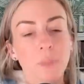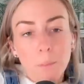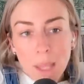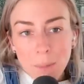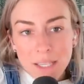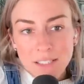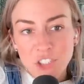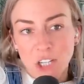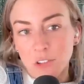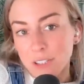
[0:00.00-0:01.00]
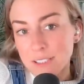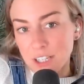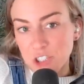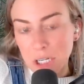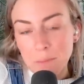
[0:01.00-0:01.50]
maybe it's a
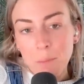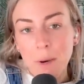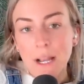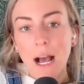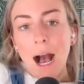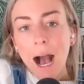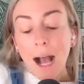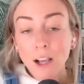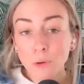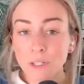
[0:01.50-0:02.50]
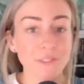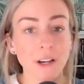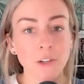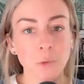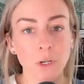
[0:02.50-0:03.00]
generalization, but I always
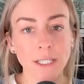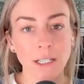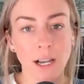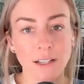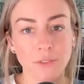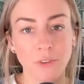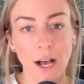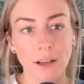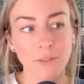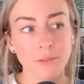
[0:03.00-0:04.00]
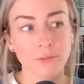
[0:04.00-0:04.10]
found working nine to five,